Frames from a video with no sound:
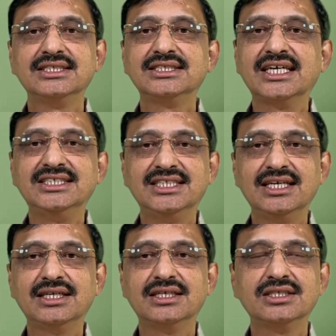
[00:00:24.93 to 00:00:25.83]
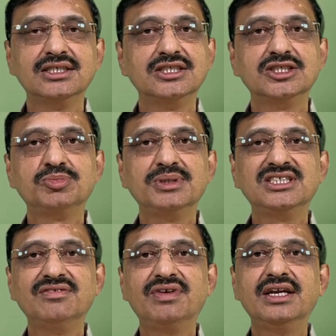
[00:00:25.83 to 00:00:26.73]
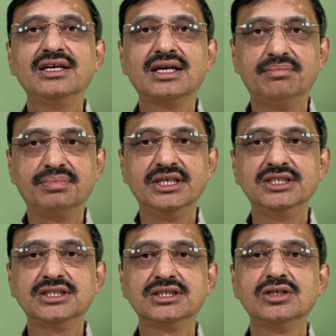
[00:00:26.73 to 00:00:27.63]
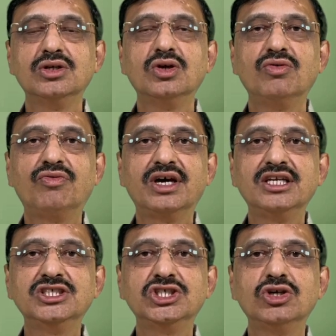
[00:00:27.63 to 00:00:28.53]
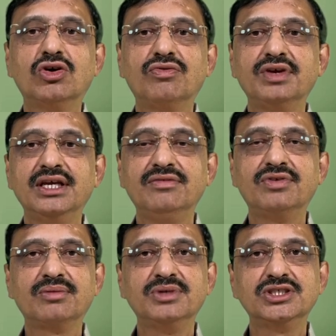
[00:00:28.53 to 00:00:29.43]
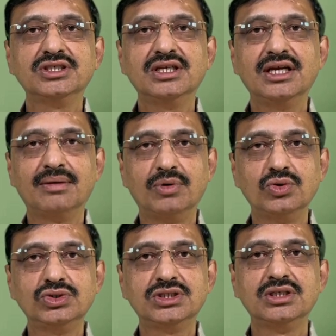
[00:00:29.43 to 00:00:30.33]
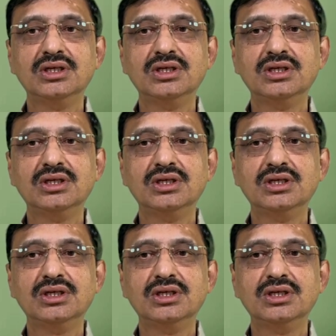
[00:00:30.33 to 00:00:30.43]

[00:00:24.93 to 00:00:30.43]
titled Specified Companies Furnishing of Information About